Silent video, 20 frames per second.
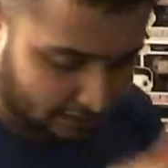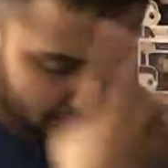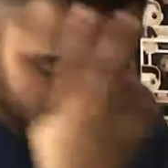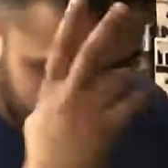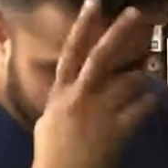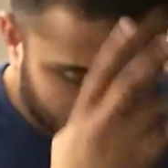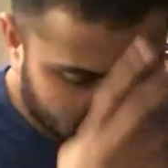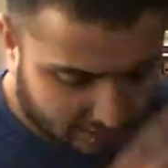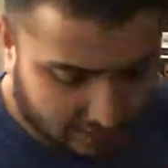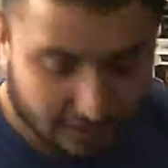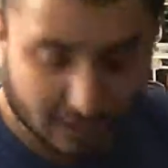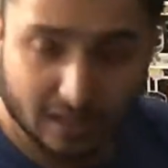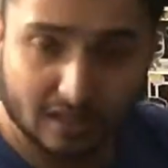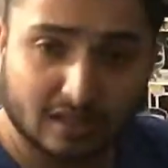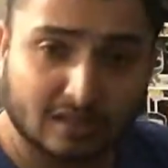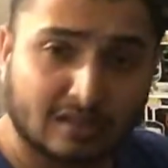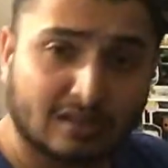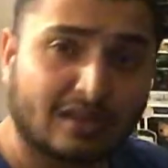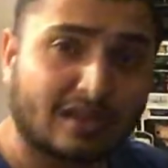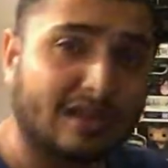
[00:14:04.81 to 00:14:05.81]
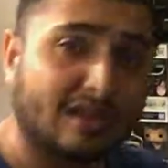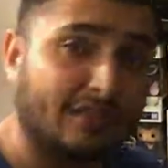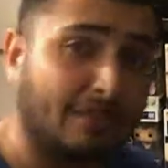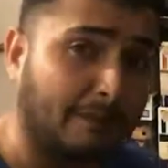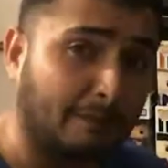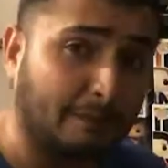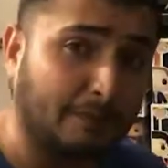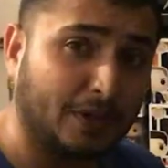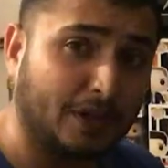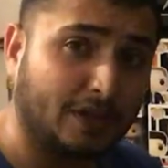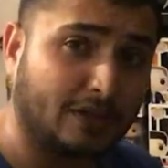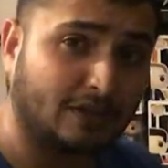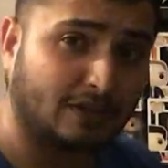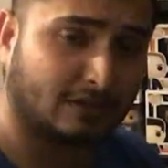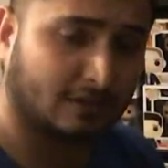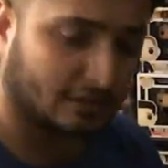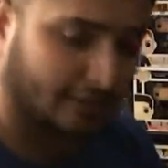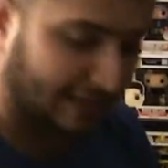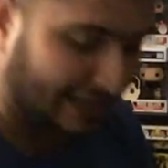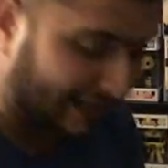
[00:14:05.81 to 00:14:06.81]
the keychain, the
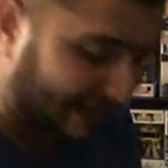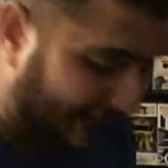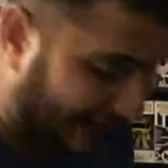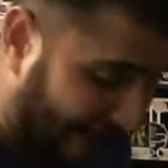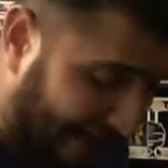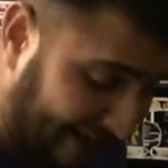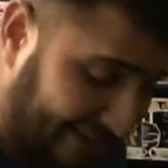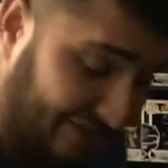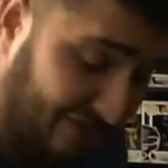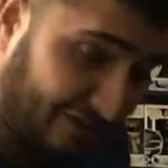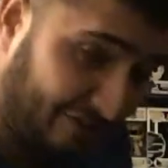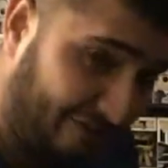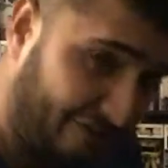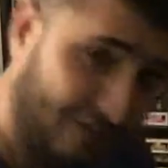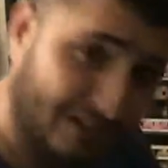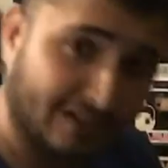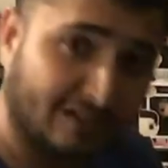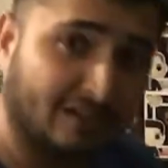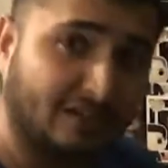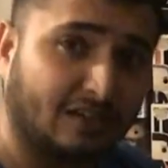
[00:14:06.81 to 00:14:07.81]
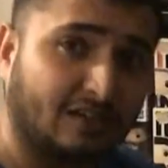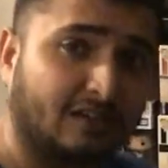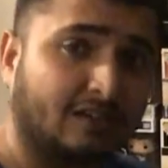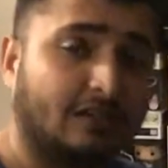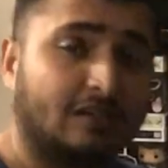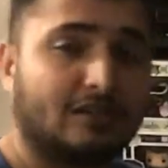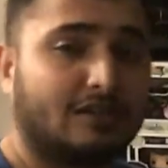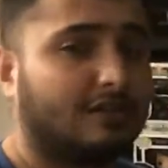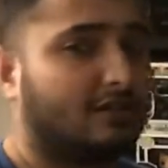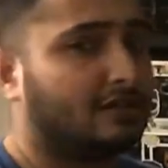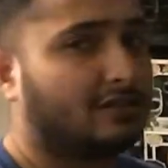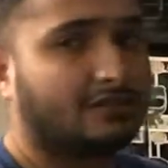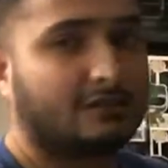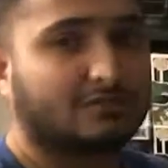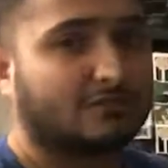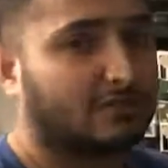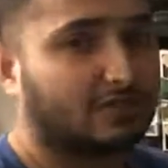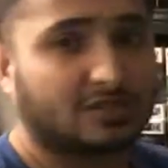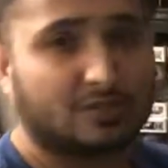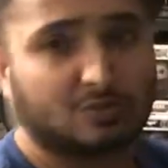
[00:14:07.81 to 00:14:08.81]
pin, and the figure.
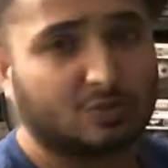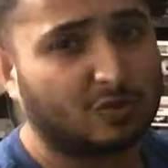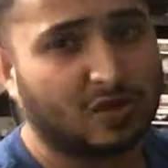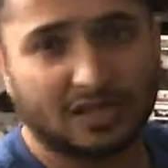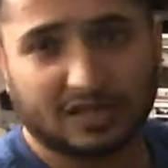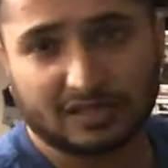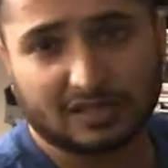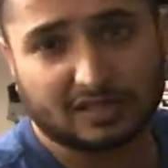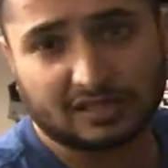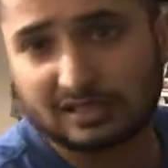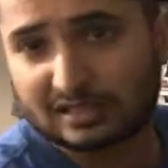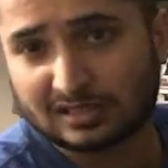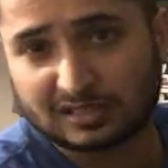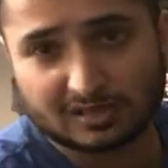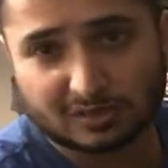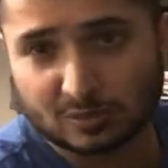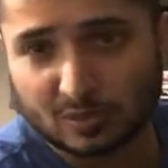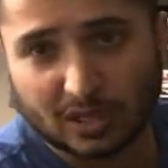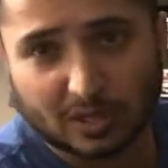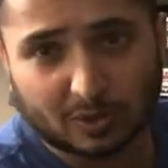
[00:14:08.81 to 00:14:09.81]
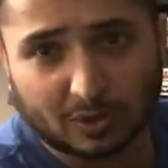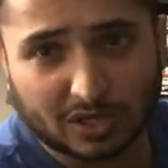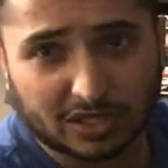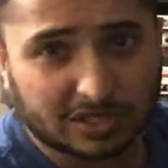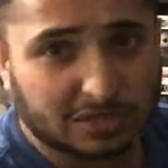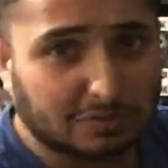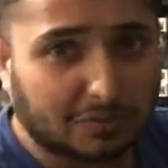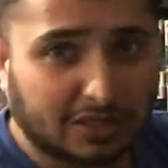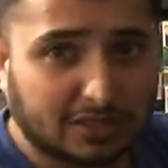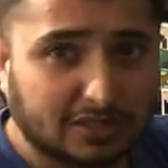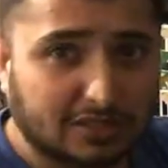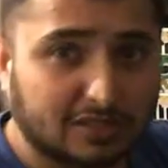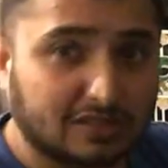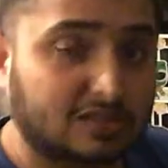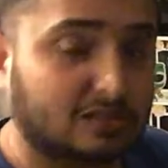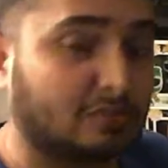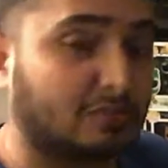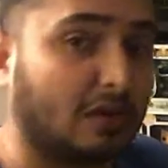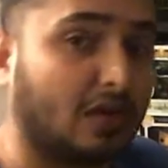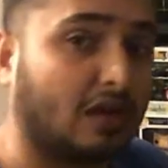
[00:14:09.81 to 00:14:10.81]
It's way smashed
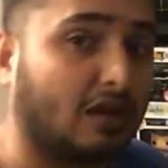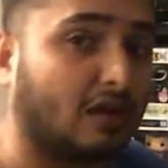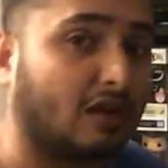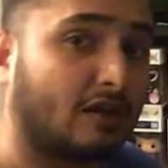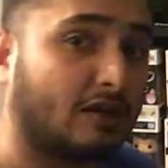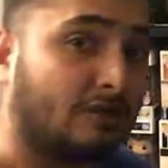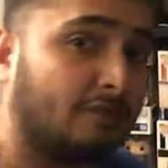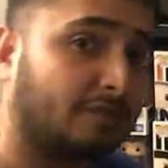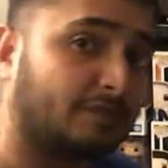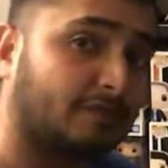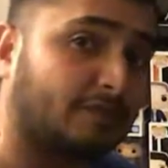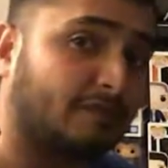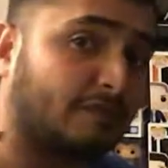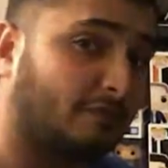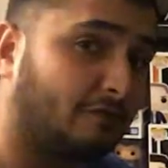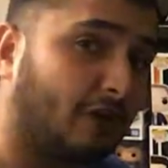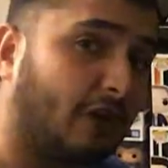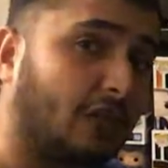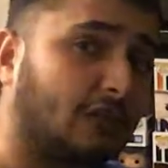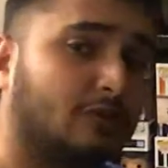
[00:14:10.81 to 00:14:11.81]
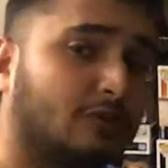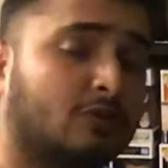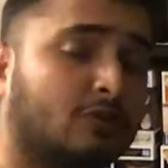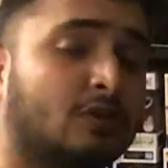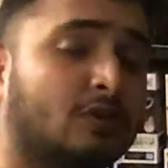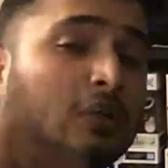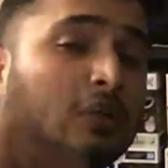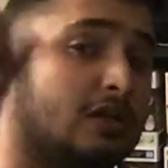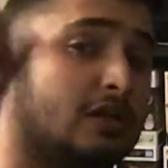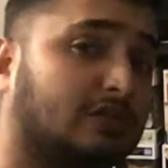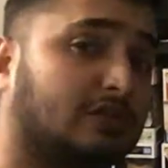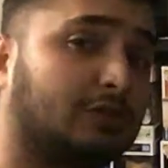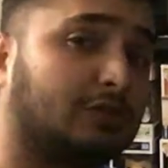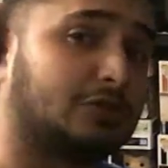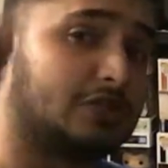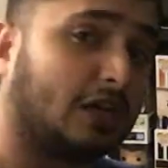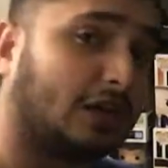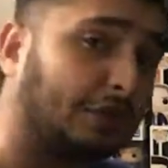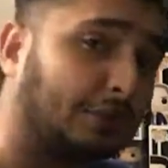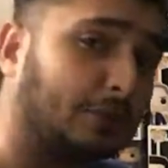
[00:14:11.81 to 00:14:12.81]
this value. So it's
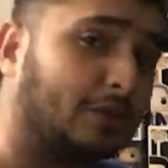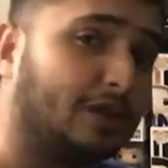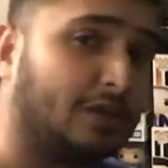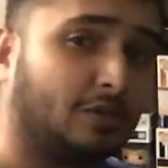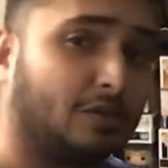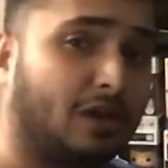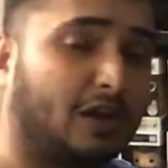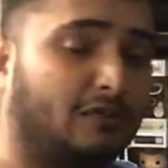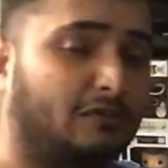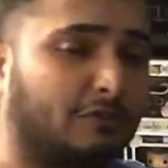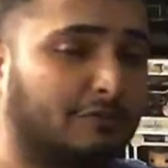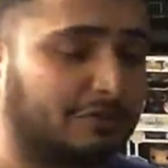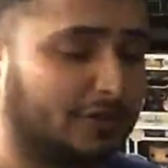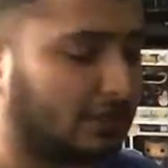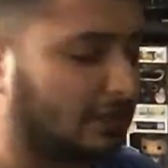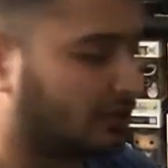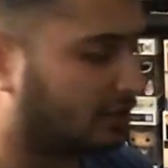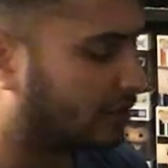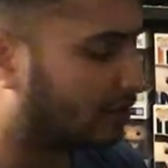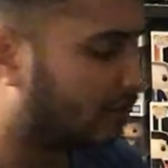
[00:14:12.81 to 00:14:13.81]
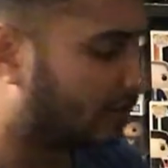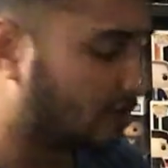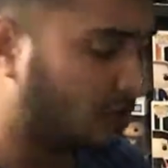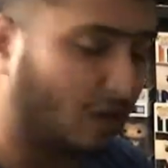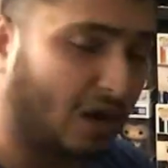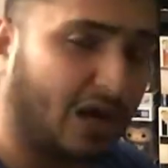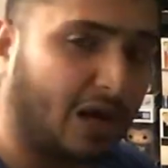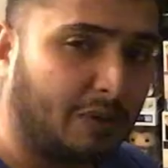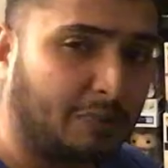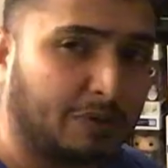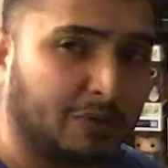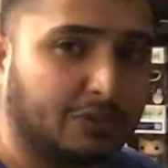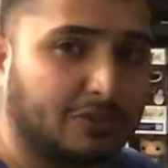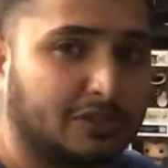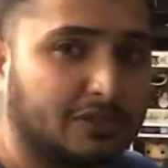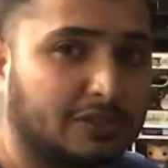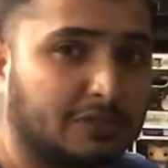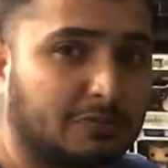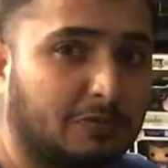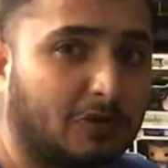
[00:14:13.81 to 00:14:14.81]
done really well for me. Quite happy with
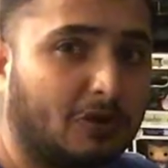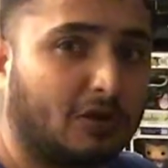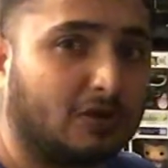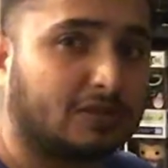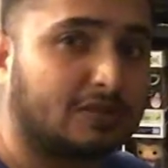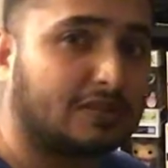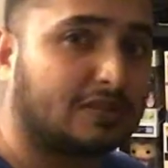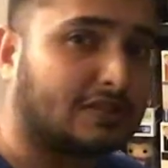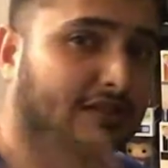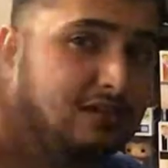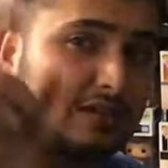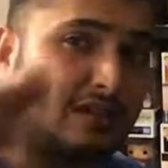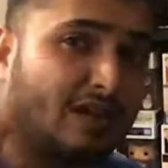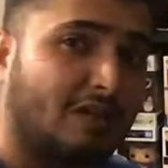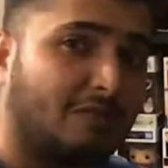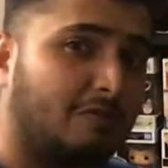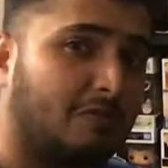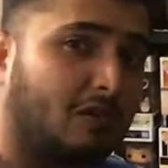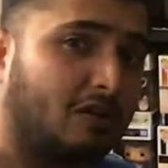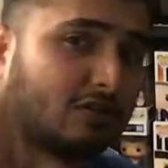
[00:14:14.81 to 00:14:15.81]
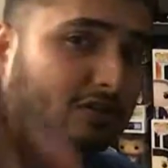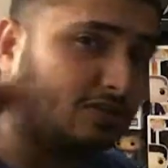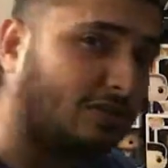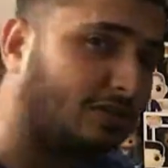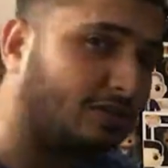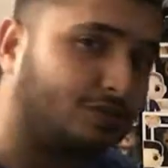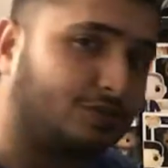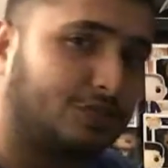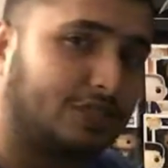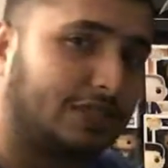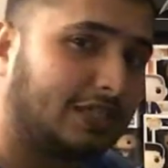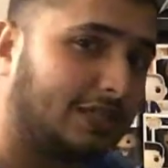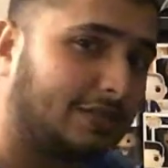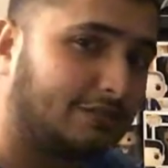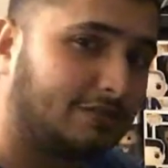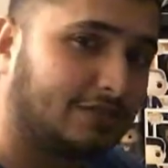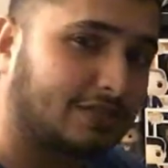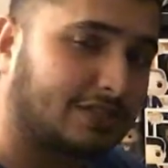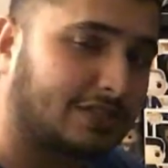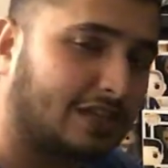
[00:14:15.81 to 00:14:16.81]
this box. Nerd Block, you have
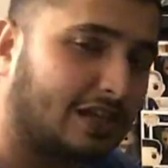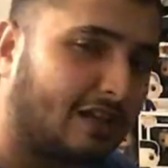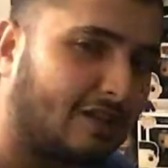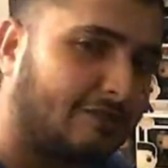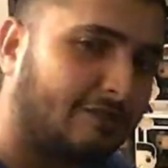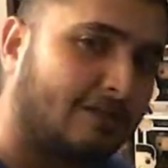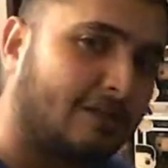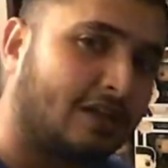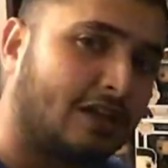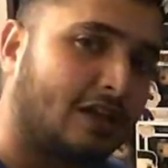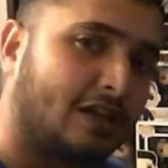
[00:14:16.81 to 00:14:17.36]
redeemed yourself.